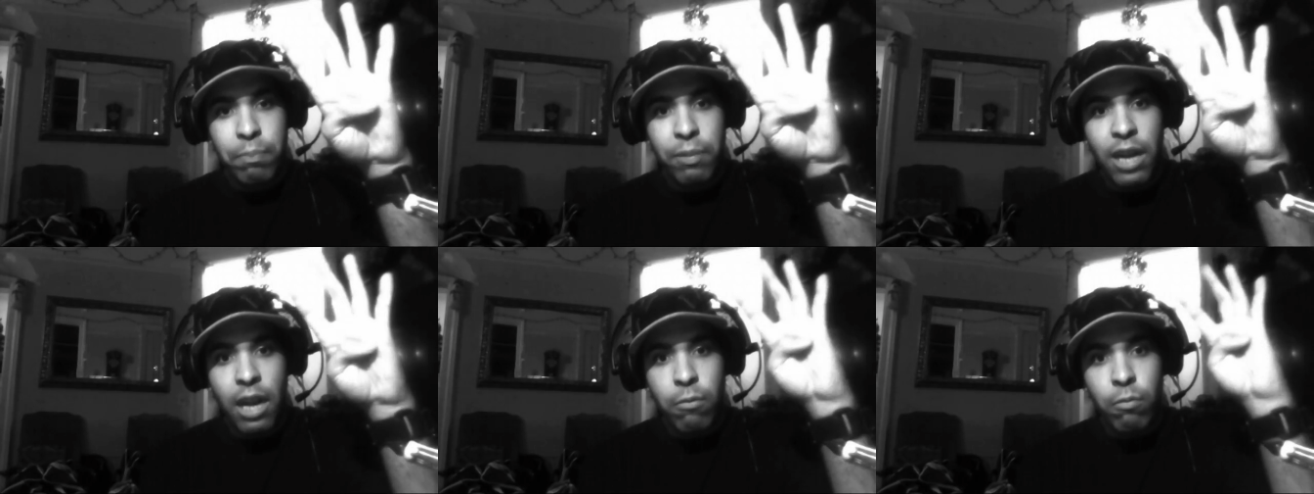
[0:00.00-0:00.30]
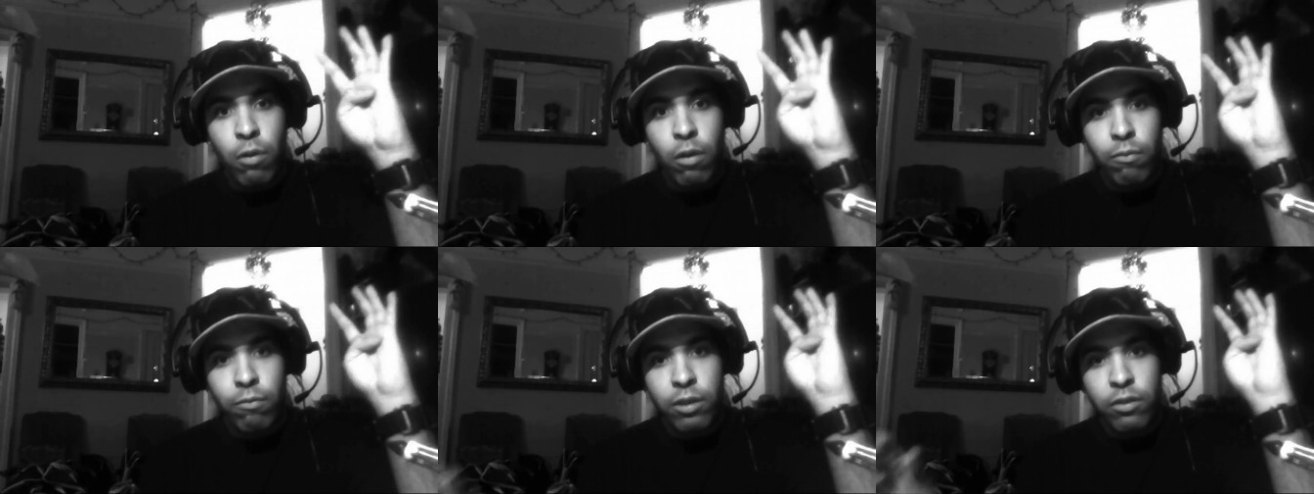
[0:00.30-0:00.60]
but I
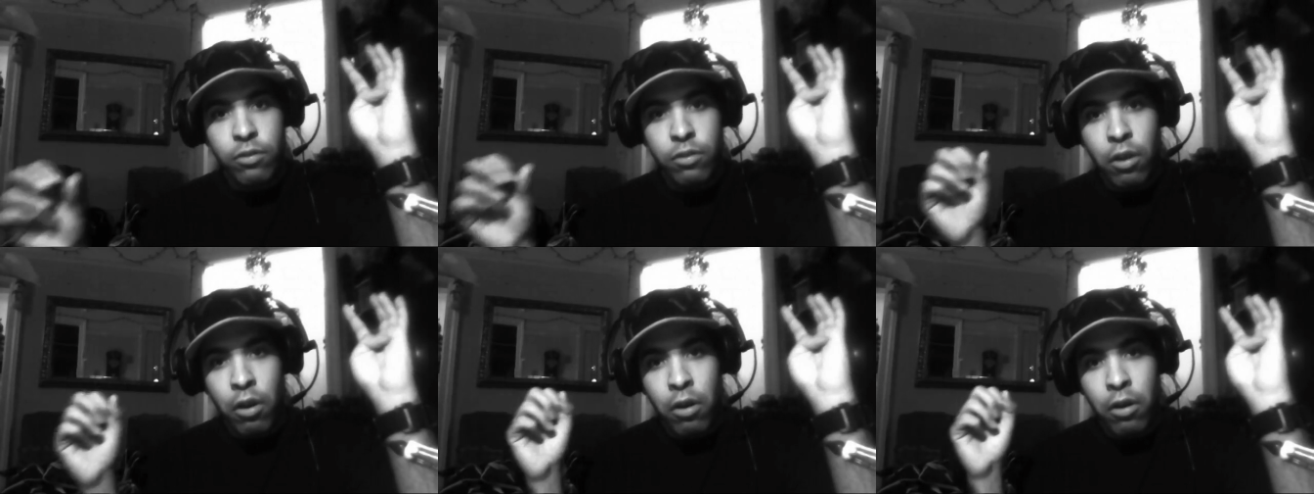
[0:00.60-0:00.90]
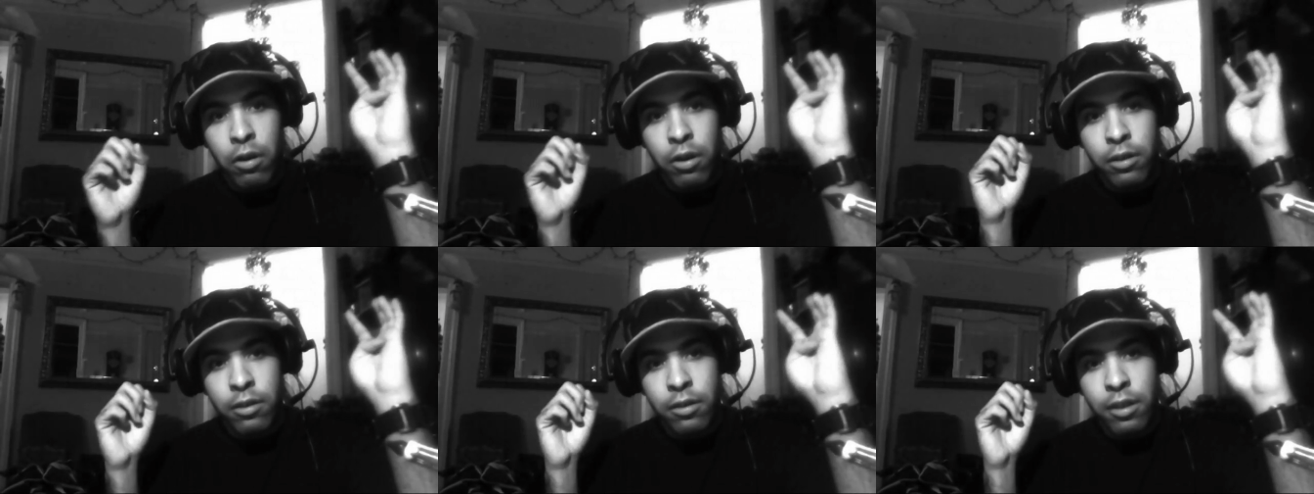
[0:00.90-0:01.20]
won't
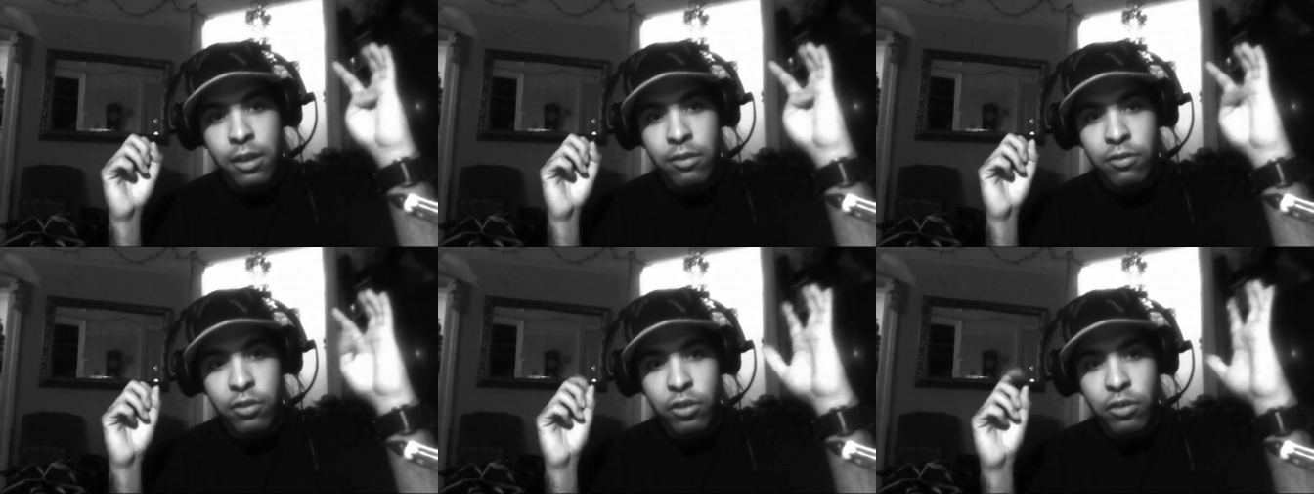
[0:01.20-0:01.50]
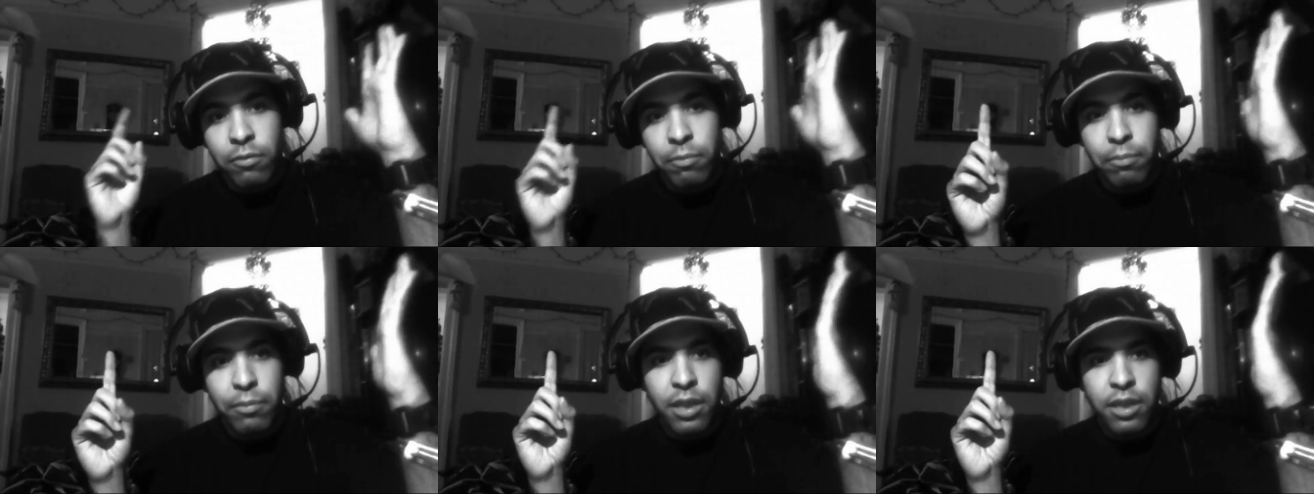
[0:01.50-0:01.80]
return
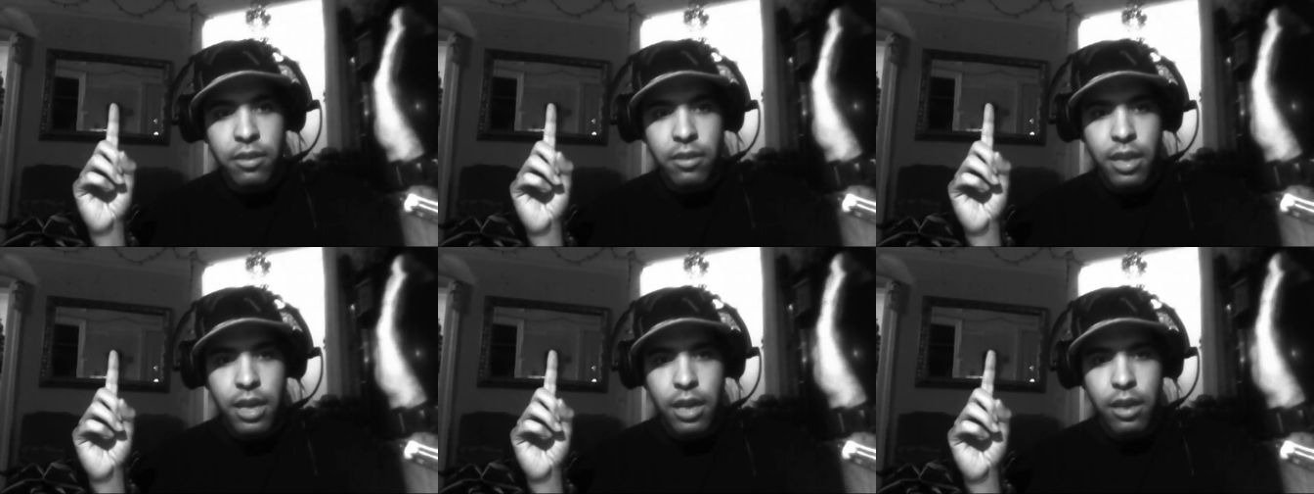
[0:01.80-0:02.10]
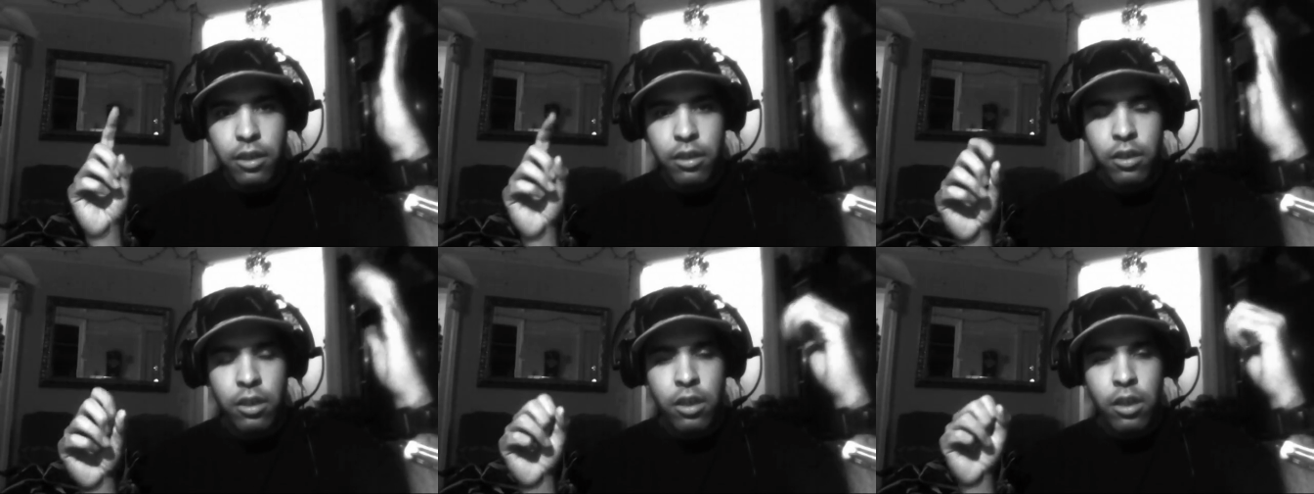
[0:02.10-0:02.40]
until Monday.